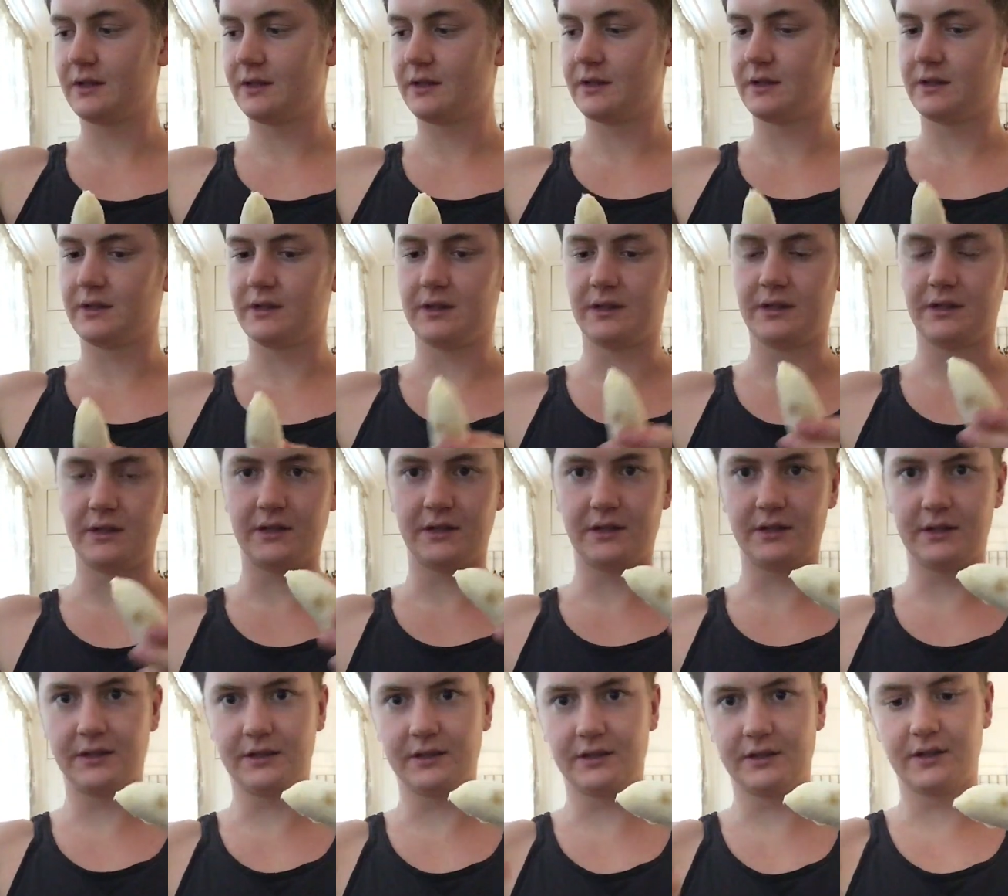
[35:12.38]

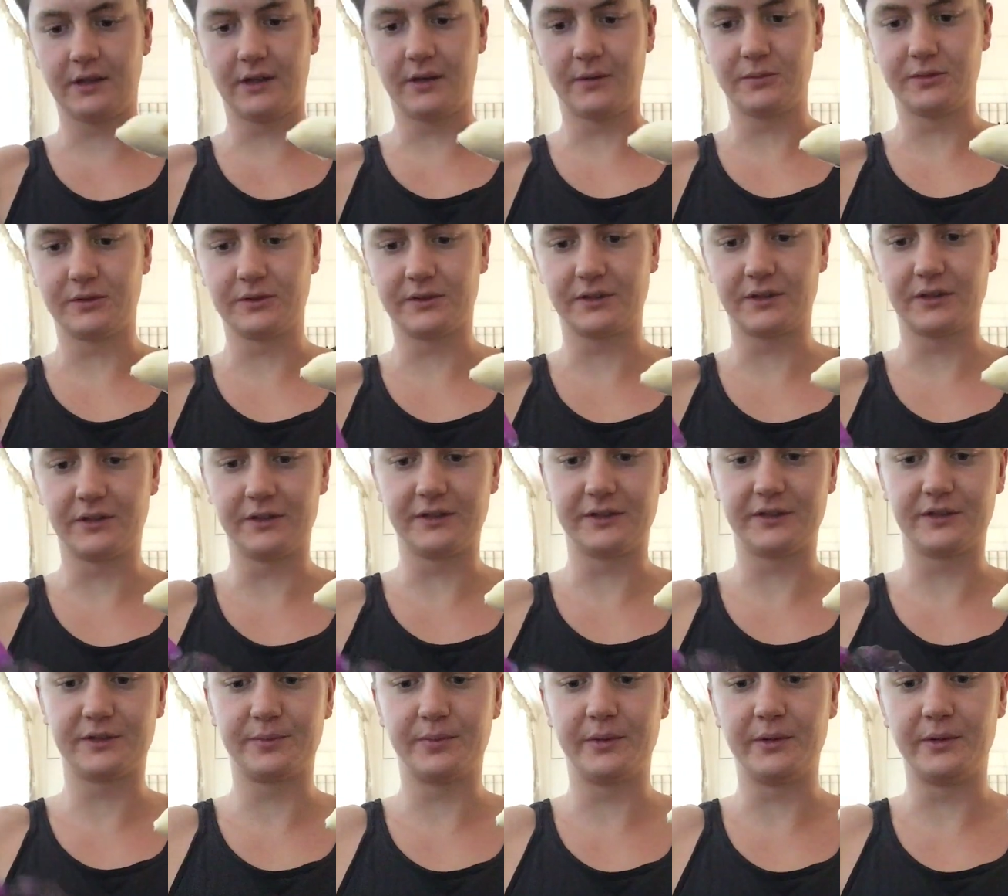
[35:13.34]
And I'm just going to
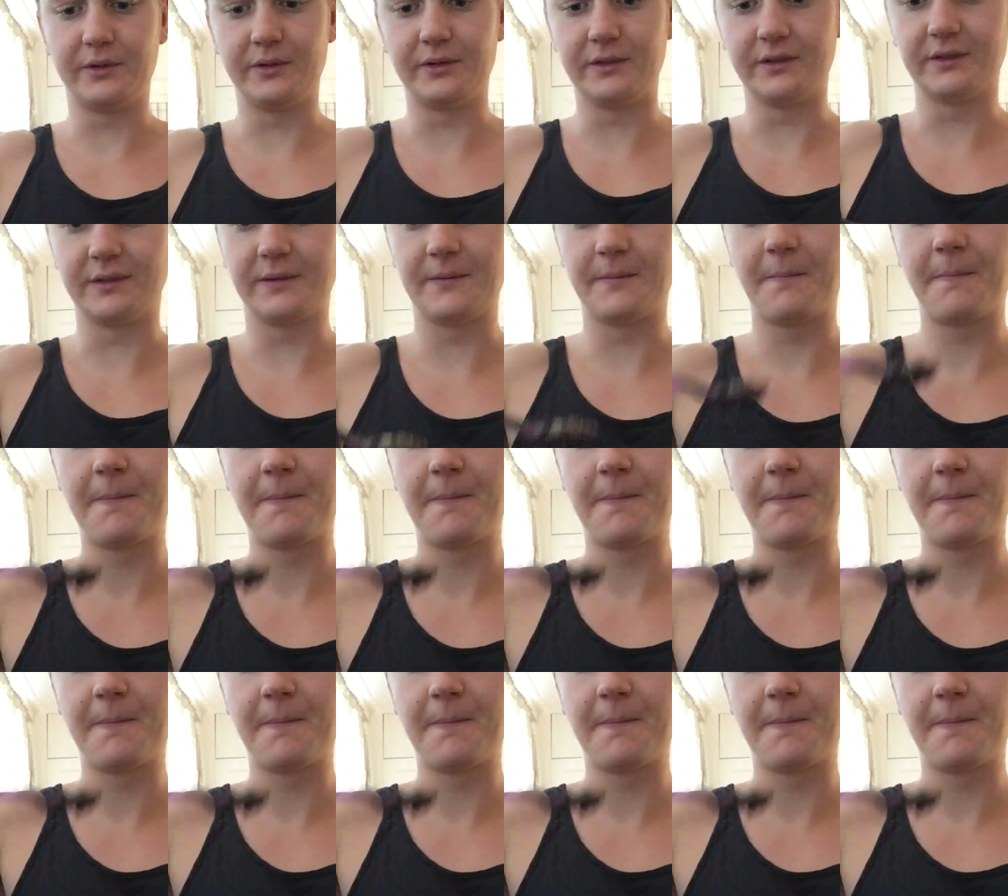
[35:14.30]
spoon.